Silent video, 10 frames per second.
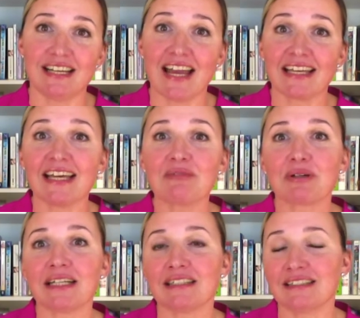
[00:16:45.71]
and Get
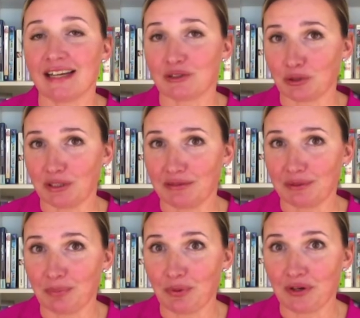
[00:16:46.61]
Pregnant Naturally
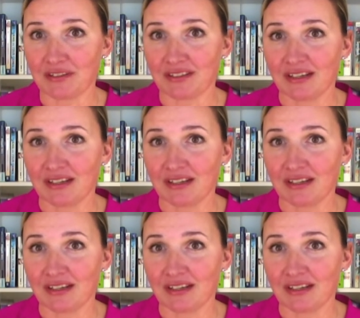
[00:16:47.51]
report.